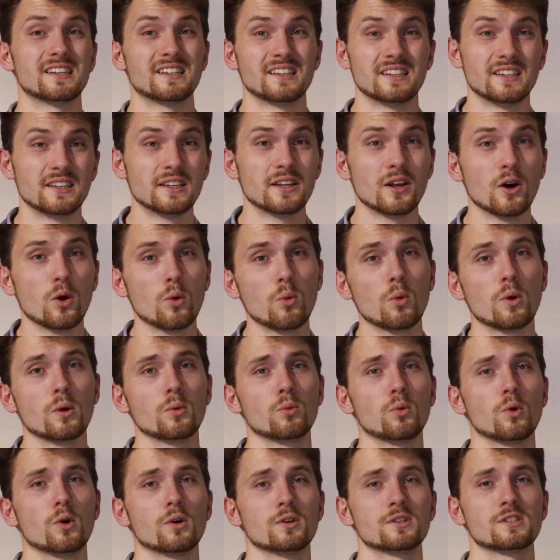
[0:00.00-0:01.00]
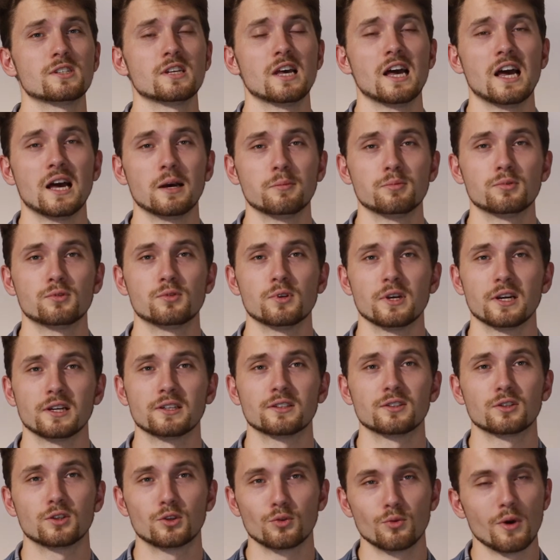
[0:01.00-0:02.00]
no one wants
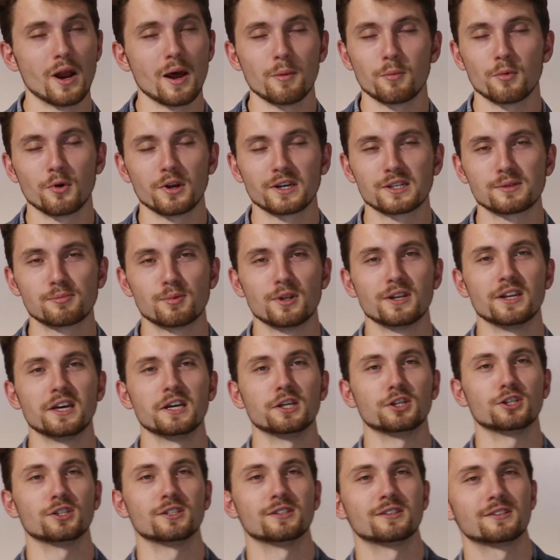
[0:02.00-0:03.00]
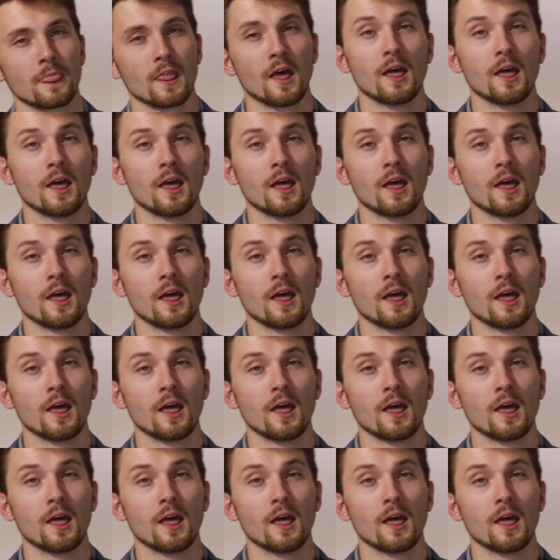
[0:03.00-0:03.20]
abstract grammar explanations.